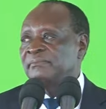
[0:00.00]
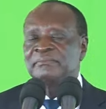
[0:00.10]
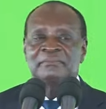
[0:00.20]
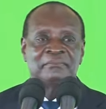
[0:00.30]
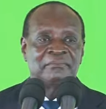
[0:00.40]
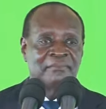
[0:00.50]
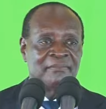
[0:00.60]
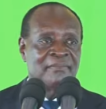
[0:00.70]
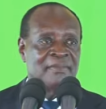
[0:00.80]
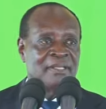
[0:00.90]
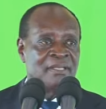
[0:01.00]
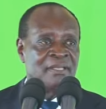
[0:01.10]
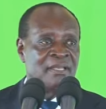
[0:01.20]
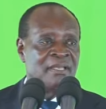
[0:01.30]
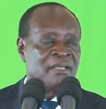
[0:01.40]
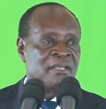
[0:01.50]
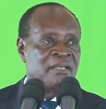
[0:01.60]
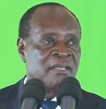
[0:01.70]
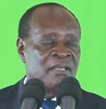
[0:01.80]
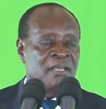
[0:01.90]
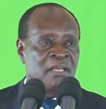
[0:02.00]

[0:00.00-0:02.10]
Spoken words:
No one is speaking in this clip.